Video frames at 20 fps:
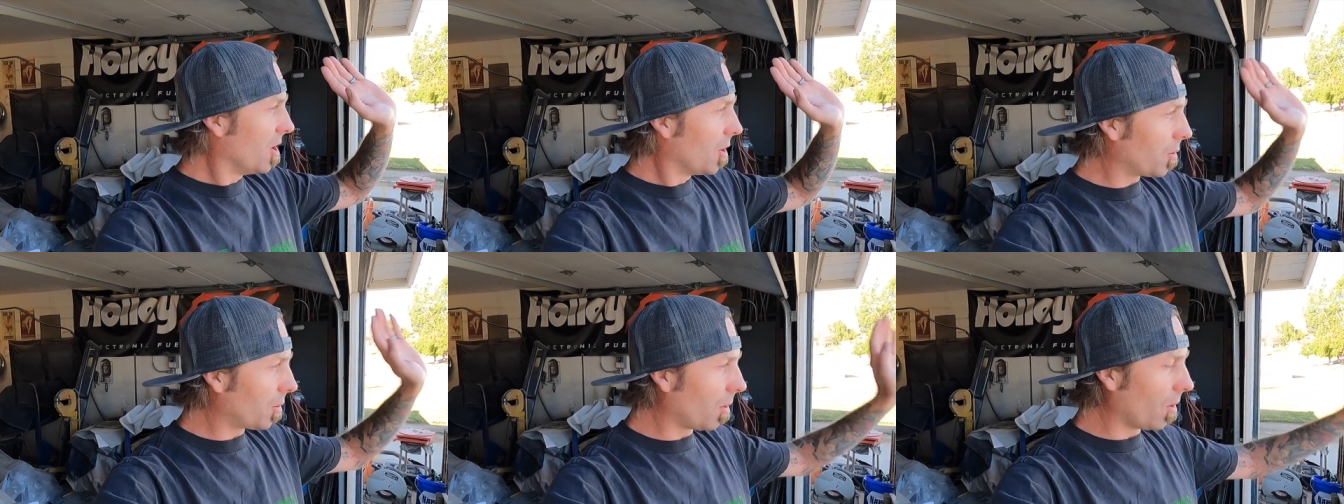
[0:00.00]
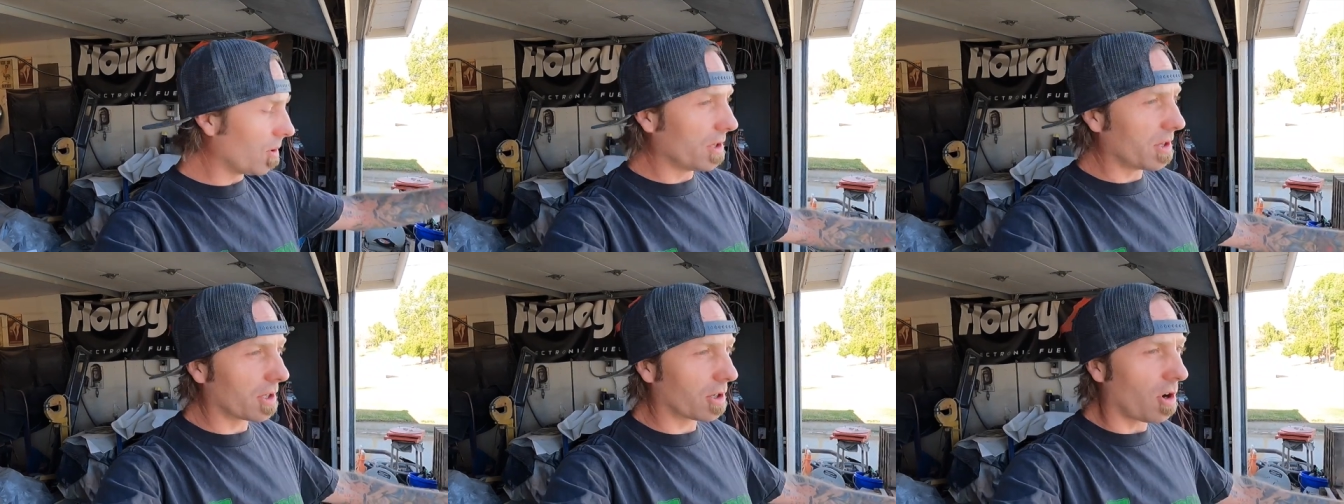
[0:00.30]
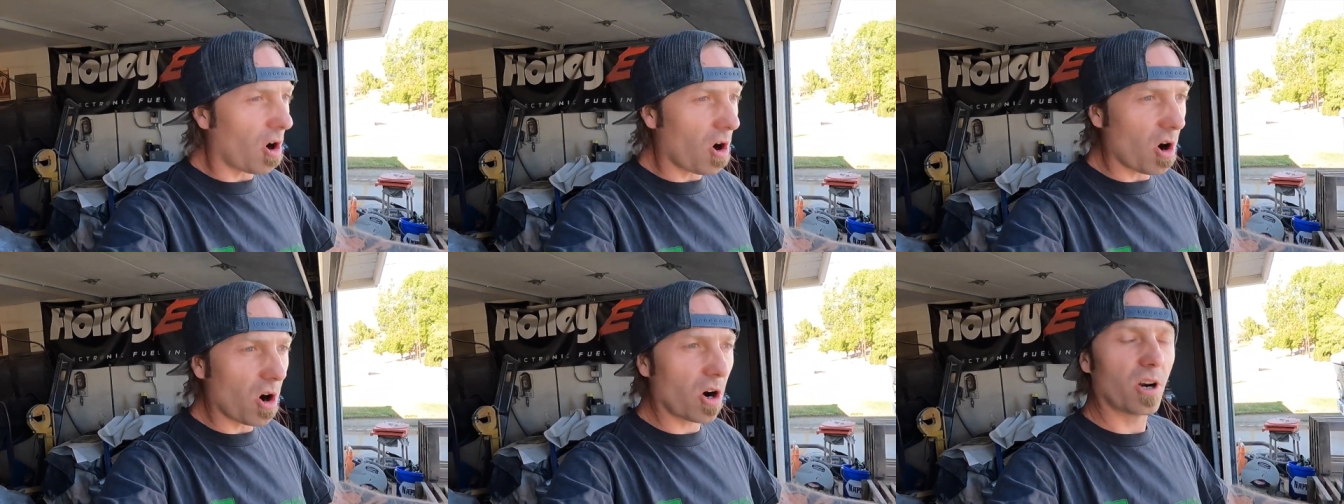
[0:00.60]
throw it in the
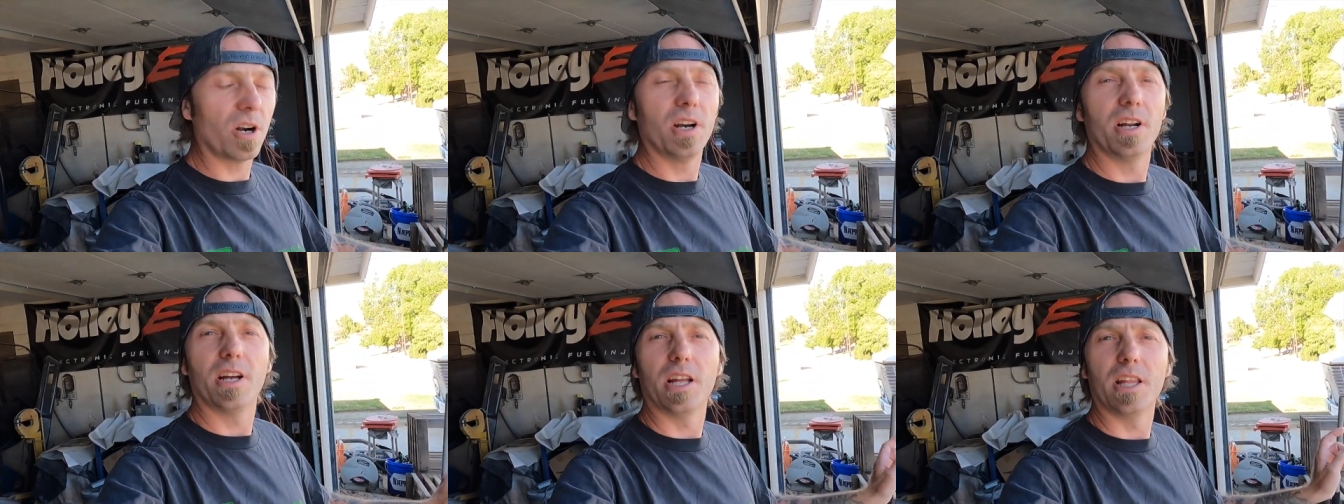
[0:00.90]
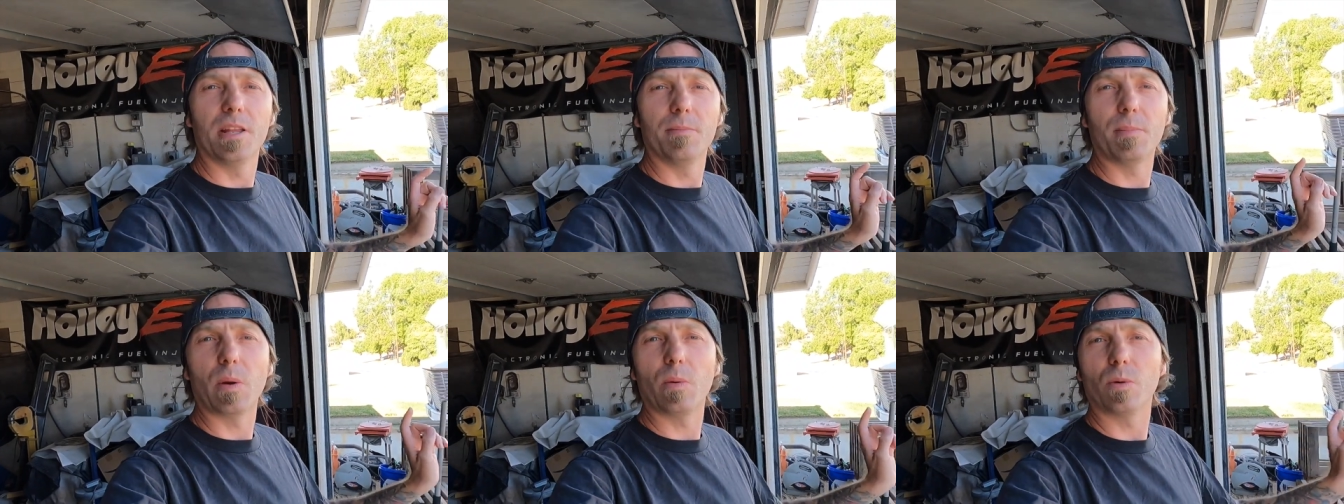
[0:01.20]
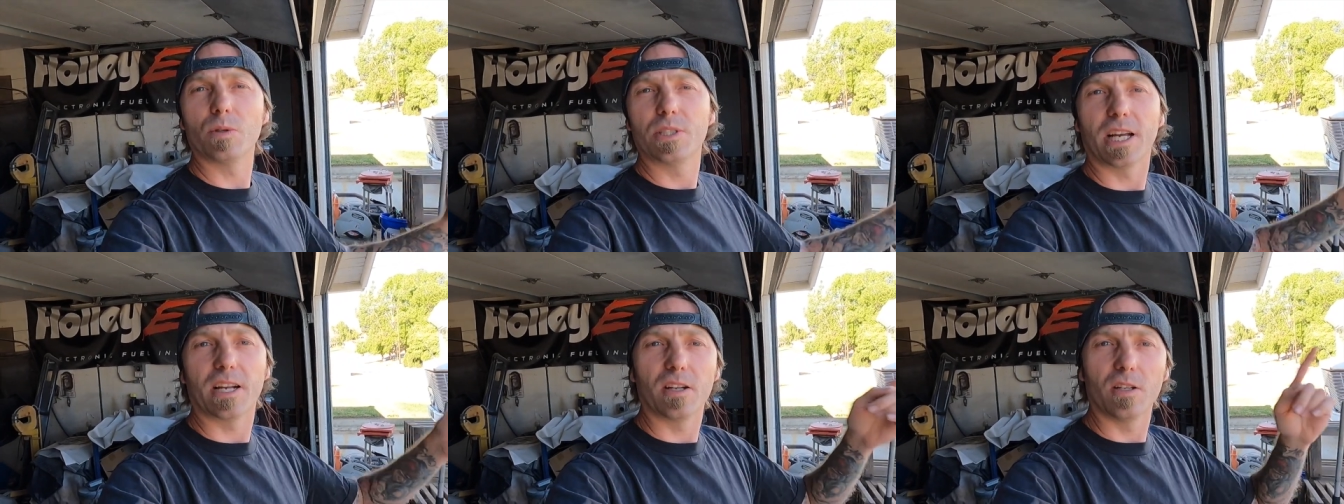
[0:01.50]
car, and then maybe
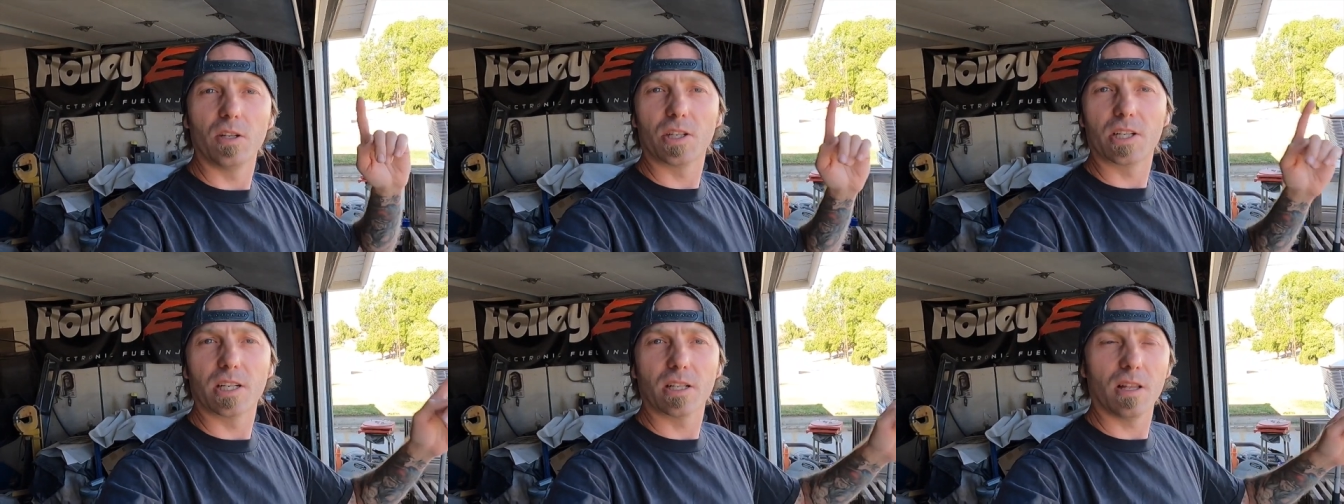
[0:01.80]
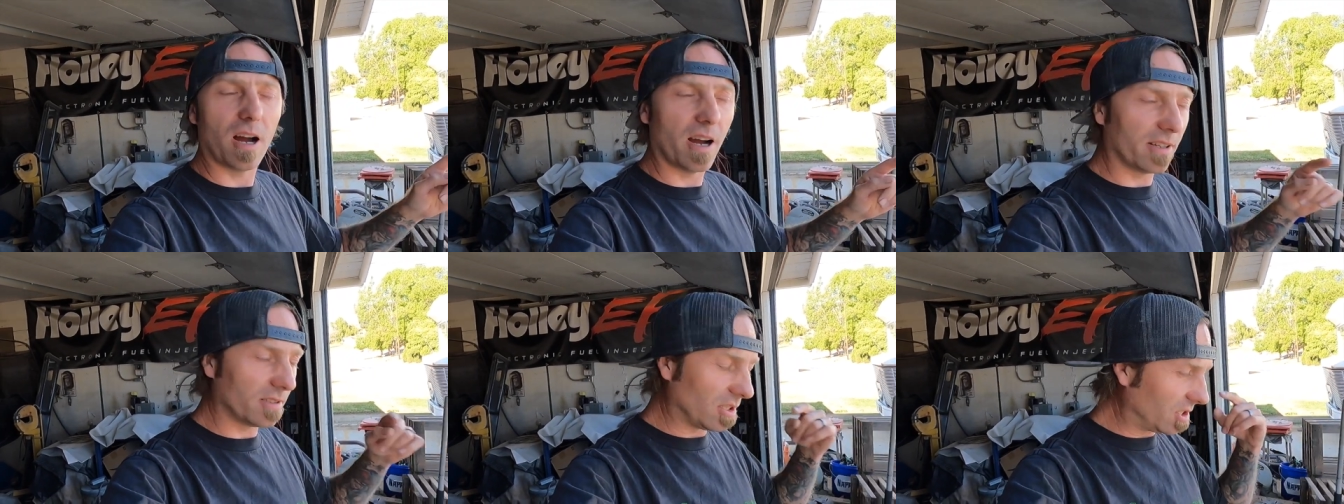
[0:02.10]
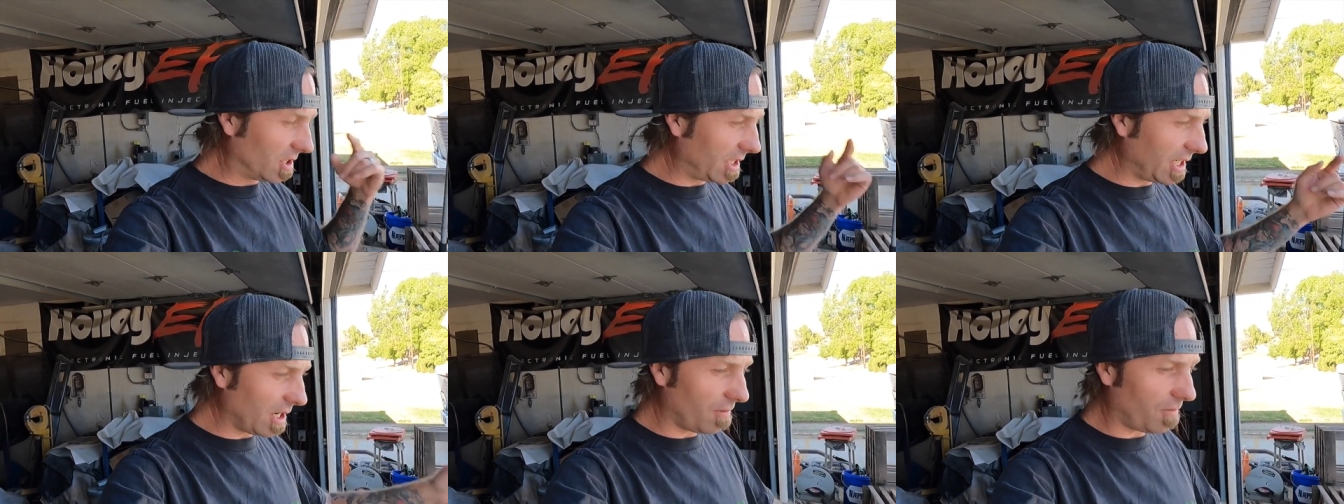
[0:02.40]
we'll take a look at lines
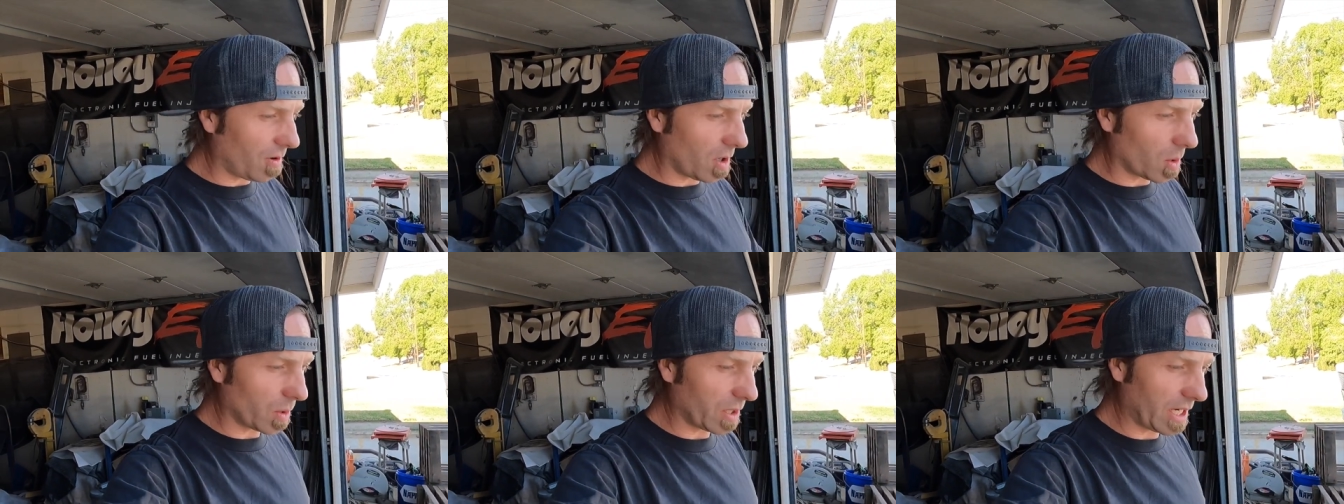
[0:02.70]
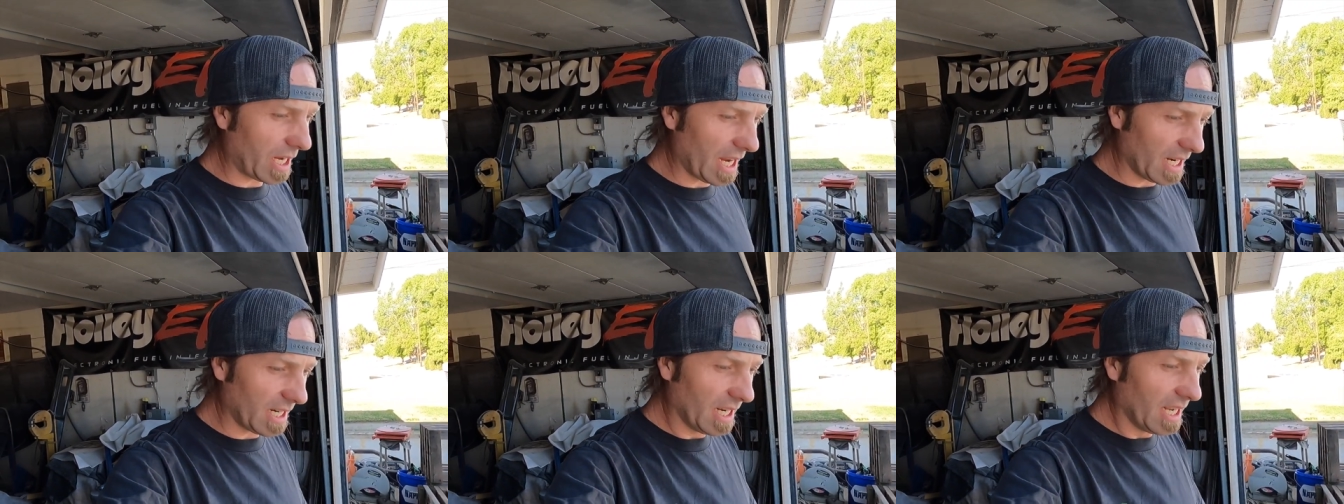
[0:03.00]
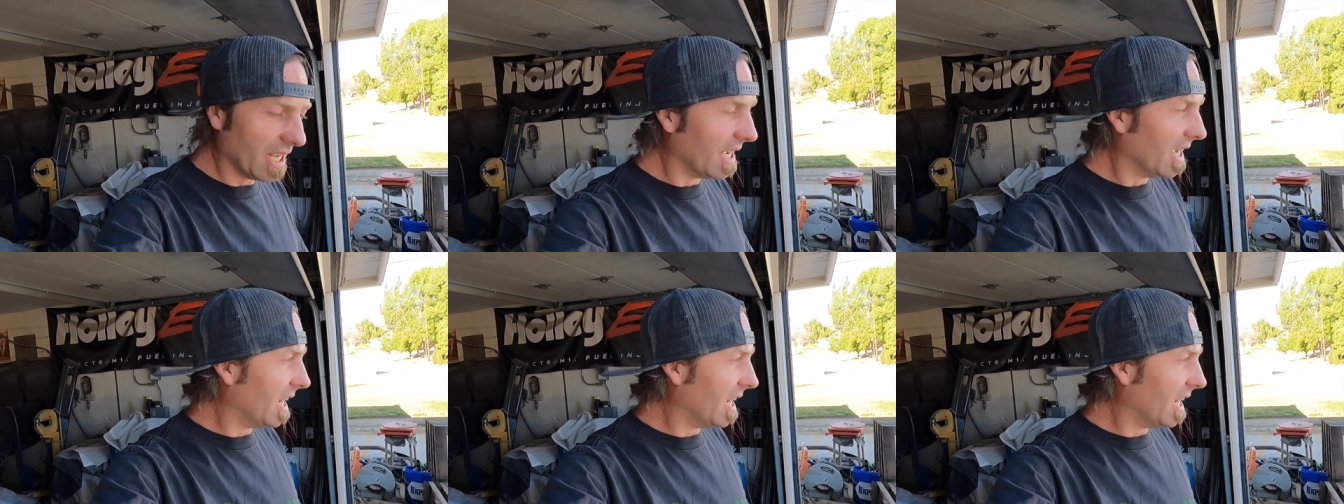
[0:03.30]
and see how far we get.